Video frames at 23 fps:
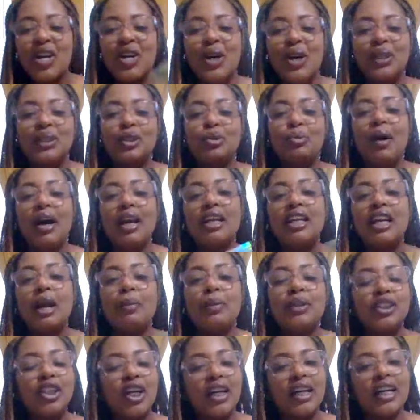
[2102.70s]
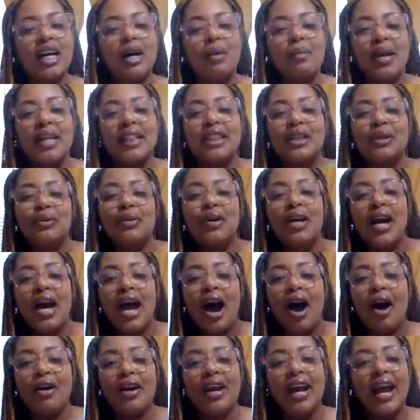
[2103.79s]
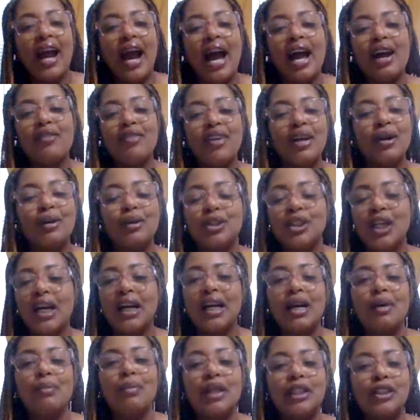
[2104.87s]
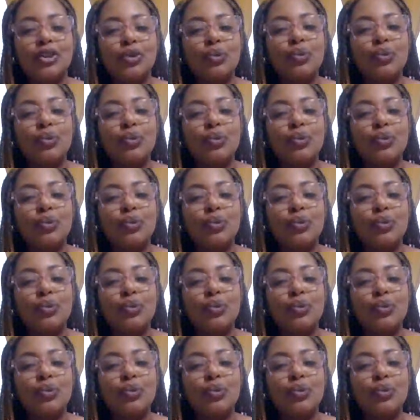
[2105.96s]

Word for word: you know, somebody they be trying to come at you. Okay, however they gonna try to come at you,